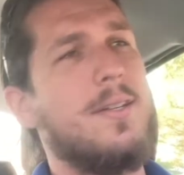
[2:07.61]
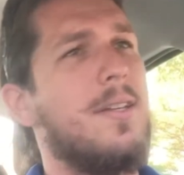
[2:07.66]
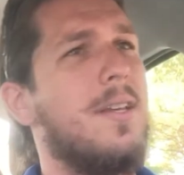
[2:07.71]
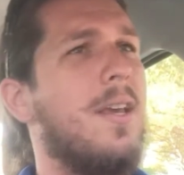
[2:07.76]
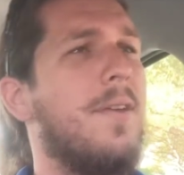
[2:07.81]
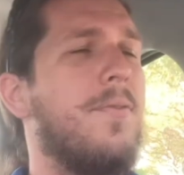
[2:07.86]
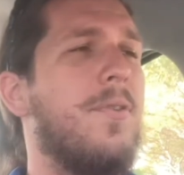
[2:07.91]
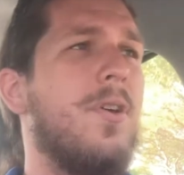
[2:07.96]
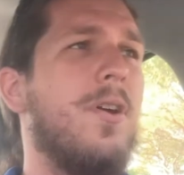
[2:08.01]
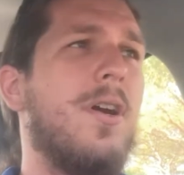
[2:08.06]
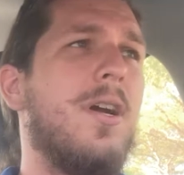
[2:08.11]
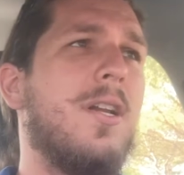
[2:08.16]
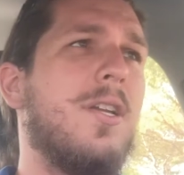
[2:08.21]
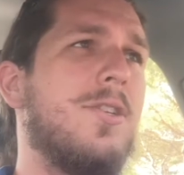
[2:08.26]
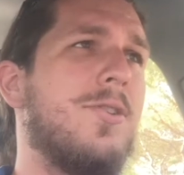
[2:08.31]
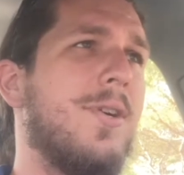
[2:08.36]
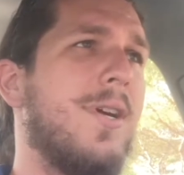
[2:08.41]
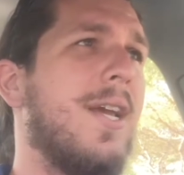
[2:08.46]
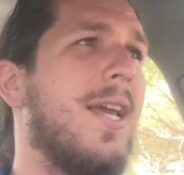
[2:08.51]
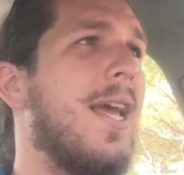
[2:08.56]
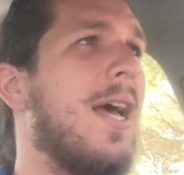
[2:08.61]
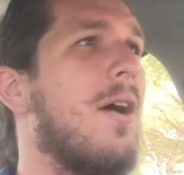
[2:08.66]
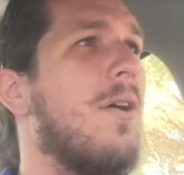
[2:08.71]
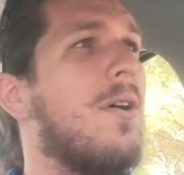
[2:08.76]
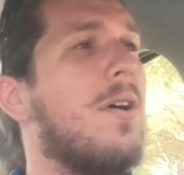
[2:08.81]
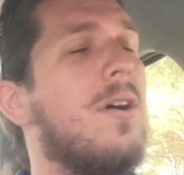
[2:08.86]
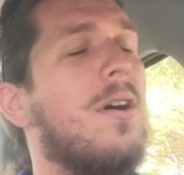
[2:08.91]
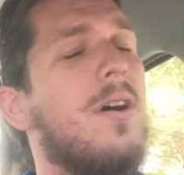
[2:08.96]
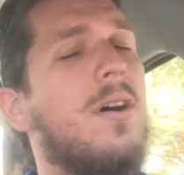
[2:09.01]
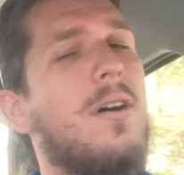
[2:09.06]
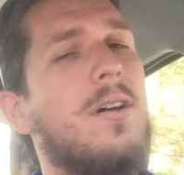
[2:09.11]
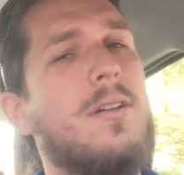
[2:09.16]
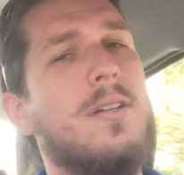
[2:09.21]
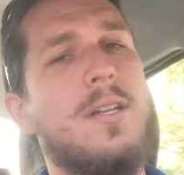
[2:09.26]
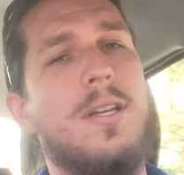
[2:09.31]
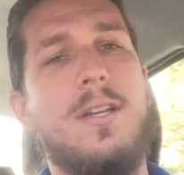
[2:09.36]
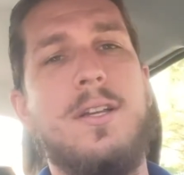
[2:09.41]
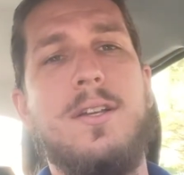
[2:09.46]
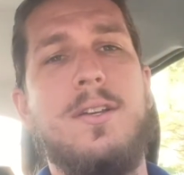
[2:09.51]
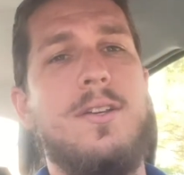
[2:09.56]
If you're gonna drink alcohol,
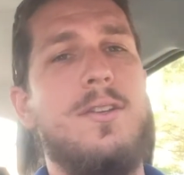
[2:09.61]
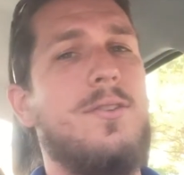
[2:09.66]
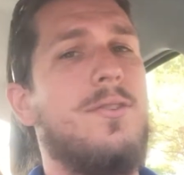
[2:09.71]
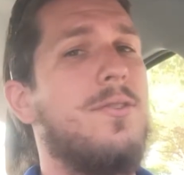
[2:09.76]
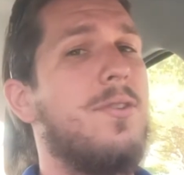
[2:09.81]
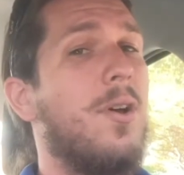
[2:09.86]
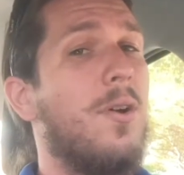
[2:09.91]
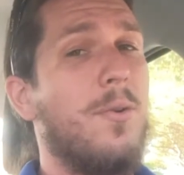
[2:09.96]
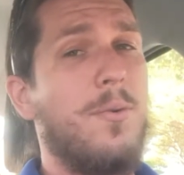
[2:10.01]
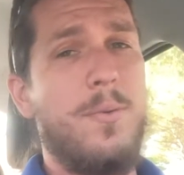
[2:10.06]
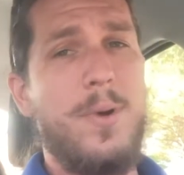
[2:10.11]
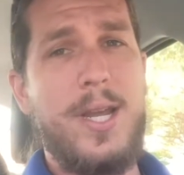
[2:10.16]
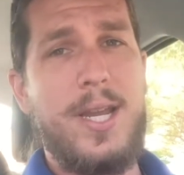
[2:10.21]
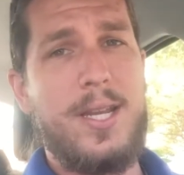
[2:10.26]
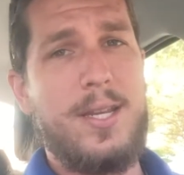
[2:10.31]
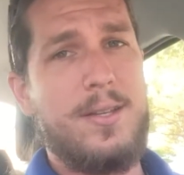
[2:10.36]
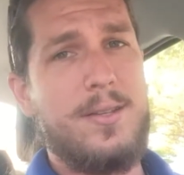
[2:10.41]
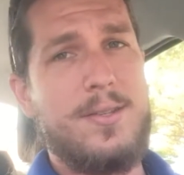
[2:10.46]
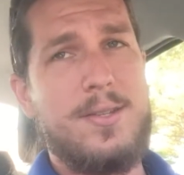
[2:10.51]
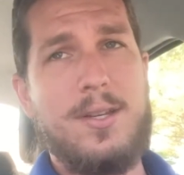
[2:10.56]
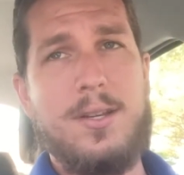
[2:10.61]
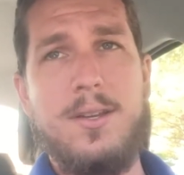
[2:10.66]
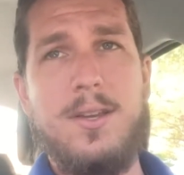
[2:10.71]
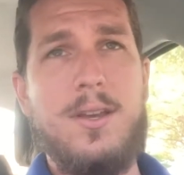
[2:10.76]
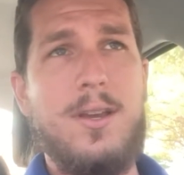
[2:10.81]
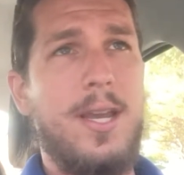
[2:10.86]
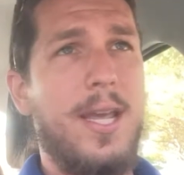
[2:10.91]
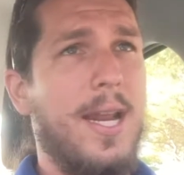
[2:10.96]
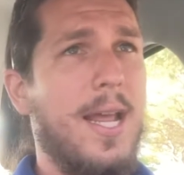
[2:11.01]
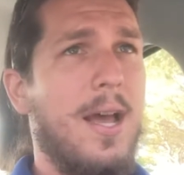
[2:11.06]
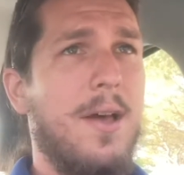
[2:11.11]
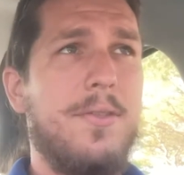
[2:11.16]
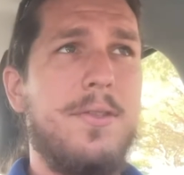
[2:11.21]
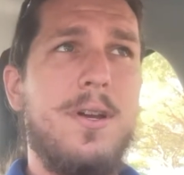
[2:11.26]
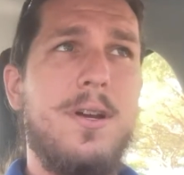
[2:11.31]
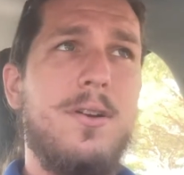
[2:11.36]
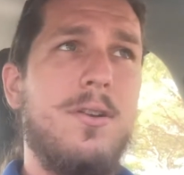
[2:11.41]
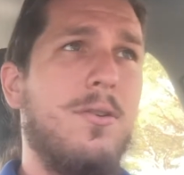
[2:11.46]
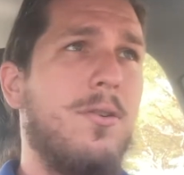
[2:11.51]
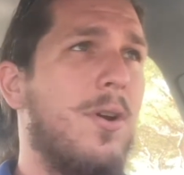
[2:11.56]
don't wait until you get out
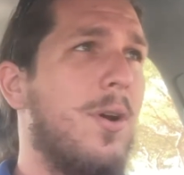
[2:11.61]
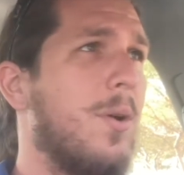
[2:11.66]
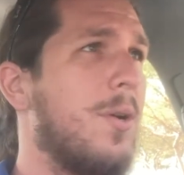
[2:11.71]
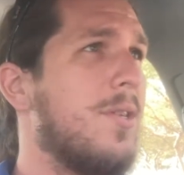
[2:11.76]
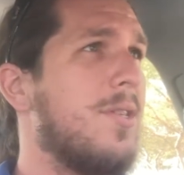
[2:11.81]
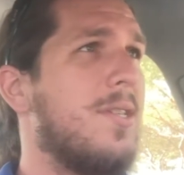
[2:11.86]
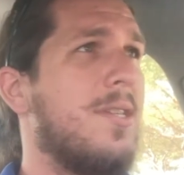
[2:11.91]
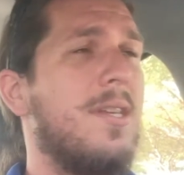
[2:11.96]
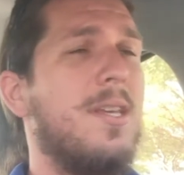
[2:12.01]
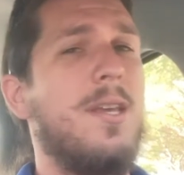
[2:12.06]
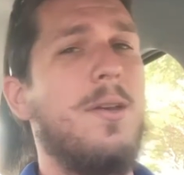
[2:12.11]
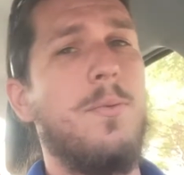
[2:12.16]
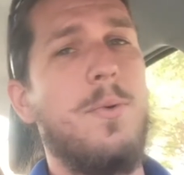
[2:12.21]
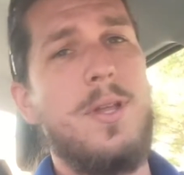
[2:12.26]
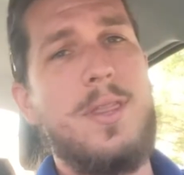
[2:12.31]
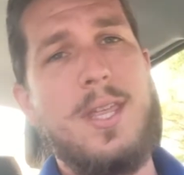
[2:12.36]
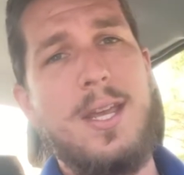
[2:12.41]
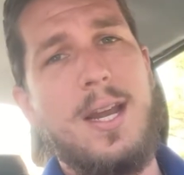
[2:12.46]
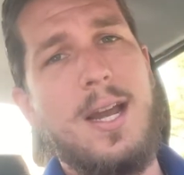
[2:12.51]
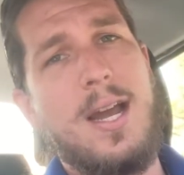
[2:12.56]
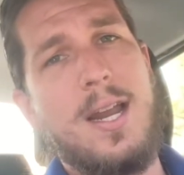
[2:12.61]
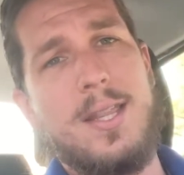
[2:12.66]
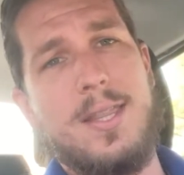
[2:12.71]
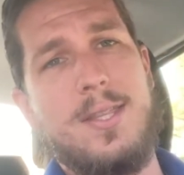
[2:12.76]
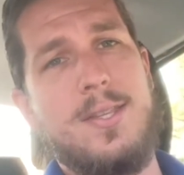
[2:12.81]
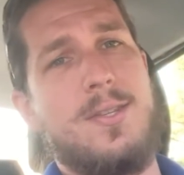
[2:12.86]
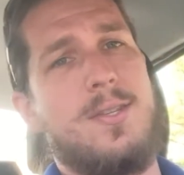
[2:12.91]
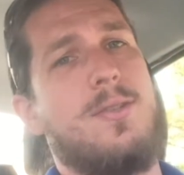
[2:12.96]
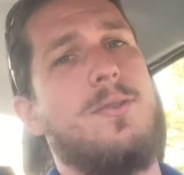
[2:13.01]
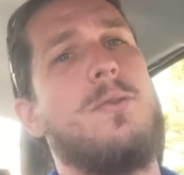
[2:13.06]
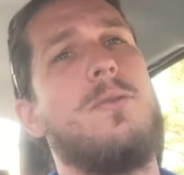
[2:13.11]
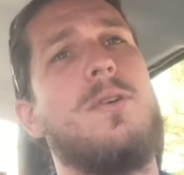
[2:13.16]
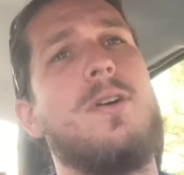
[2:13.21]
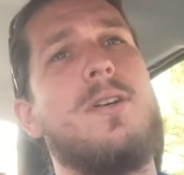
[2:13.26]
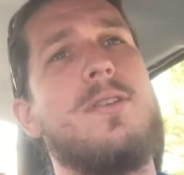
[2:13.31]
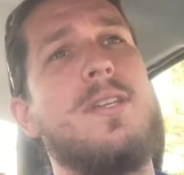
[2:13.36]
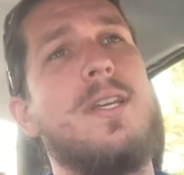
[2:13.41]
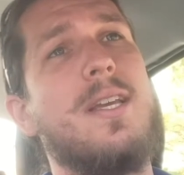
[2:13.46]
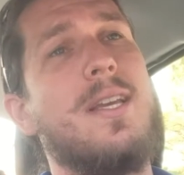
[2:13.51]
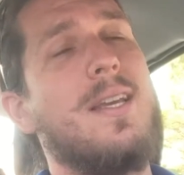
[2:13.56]
there. Don't go to see what they got at the
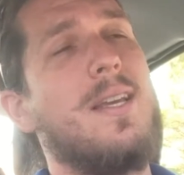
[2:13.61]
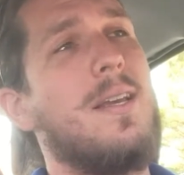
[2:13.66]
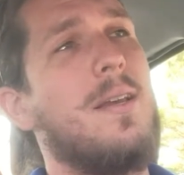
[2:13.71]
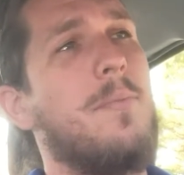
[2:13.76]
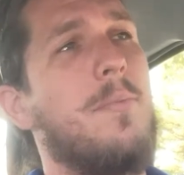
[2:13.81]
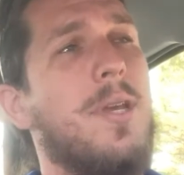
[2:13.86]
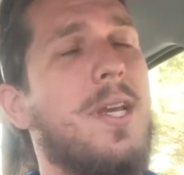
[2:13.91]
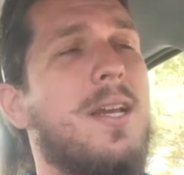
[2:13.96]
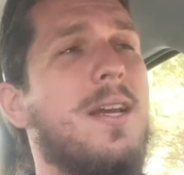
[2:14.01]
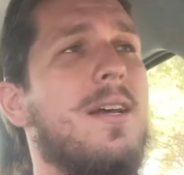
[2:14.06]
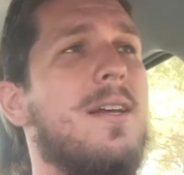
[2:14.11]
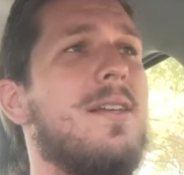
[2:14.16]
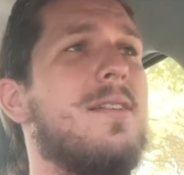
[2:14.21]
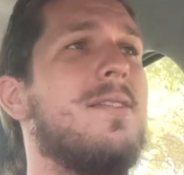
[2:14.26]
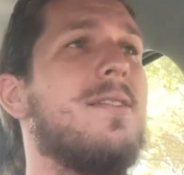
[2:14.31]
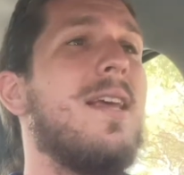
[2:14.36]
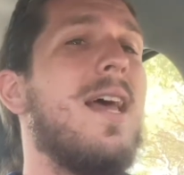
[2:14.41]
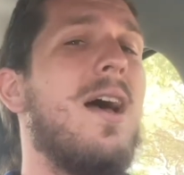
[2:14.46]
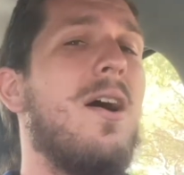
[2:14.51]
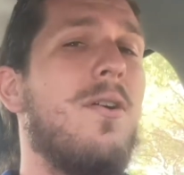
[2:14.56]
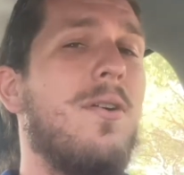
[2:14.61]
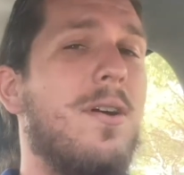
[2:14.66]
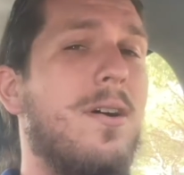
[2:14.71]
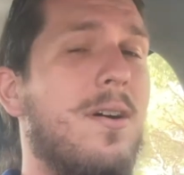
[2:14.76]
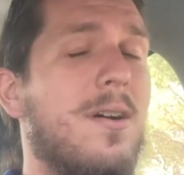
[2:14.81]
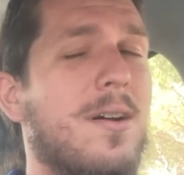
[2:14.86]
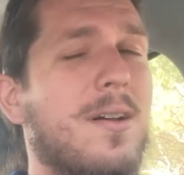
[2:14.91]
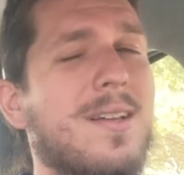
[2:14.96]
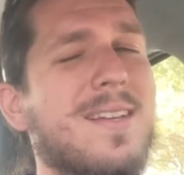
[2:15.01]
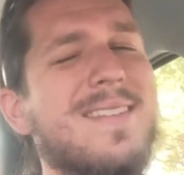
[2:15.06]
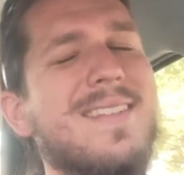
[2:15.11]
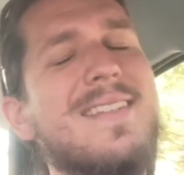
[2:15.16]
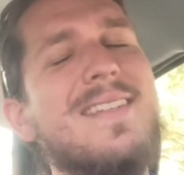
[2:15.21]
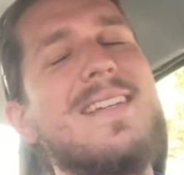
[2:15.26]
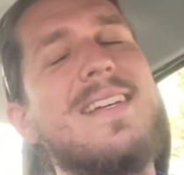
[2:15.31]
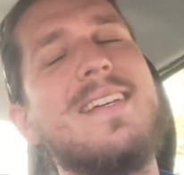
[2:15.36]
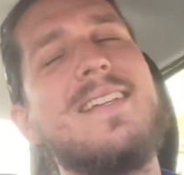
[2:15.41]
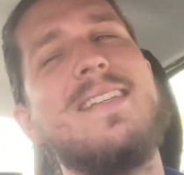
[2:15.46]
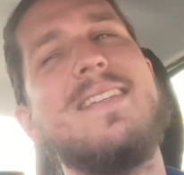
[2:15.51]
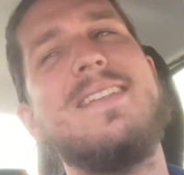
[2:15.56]
stores, because alcohol is
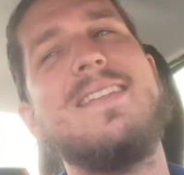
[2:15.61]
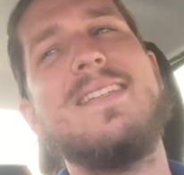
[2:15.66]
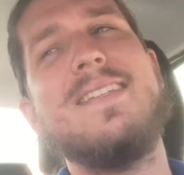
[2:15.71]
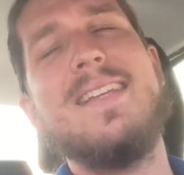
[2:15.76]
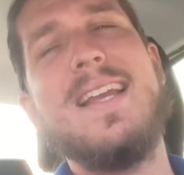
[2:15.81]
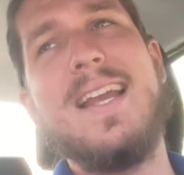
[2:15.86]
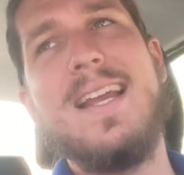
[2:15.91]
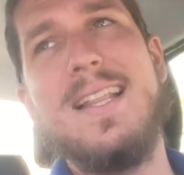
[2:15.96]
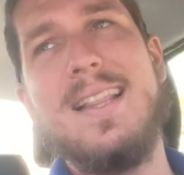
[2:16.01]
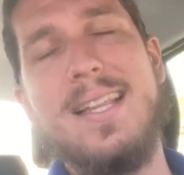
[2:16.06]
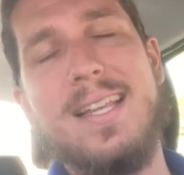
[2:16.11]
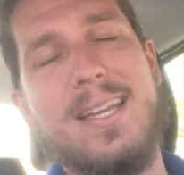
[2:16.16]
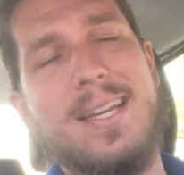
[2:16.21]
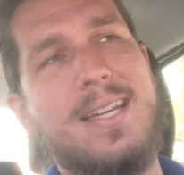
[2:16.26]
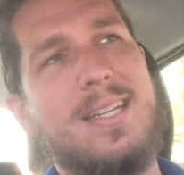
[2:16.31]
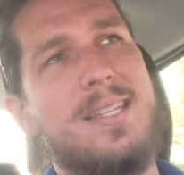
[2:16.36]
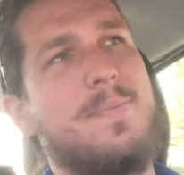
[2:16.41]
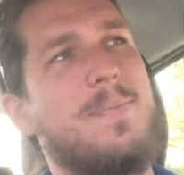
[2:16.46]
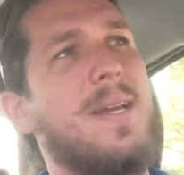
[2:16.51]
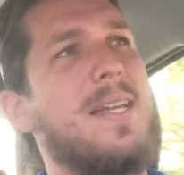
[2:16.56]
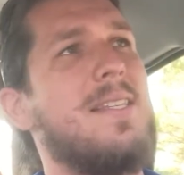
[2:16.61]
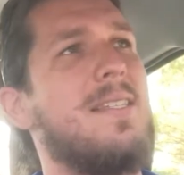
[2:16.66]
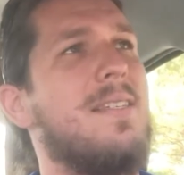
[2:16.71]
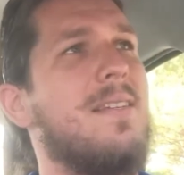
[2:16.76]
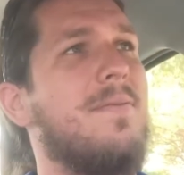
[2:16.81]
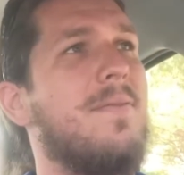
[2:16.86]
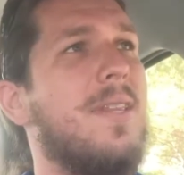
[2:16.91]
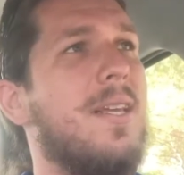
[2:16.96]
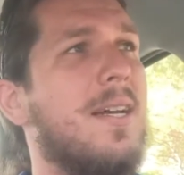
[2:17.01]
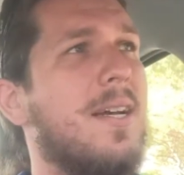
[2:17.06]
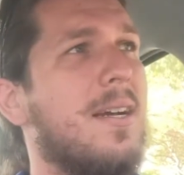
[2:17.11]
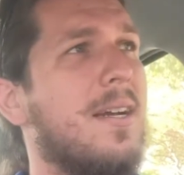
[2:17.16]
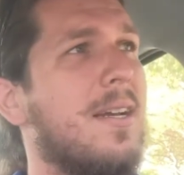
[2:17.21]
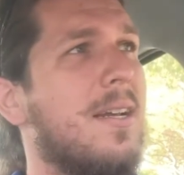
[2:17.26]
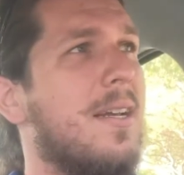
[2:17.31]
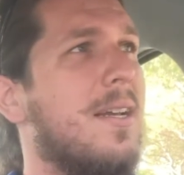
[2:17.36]
insanely expensive there.